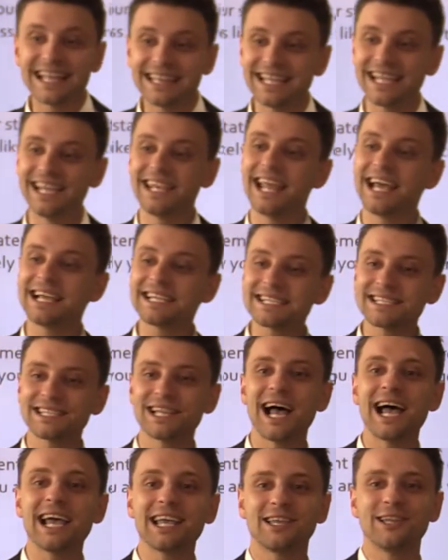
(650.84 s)
and the
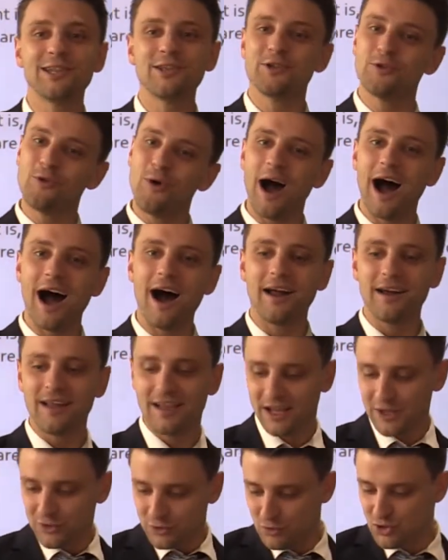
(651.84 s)
less likely you
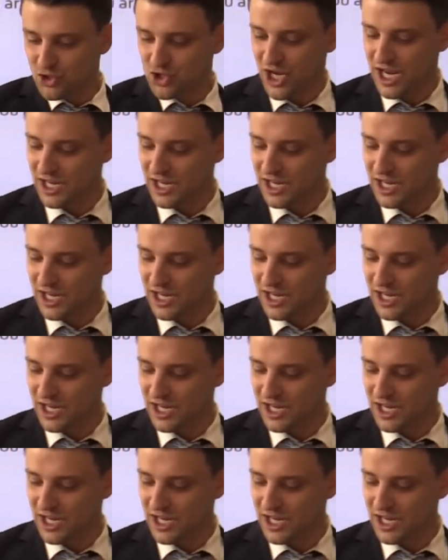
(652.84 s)
are to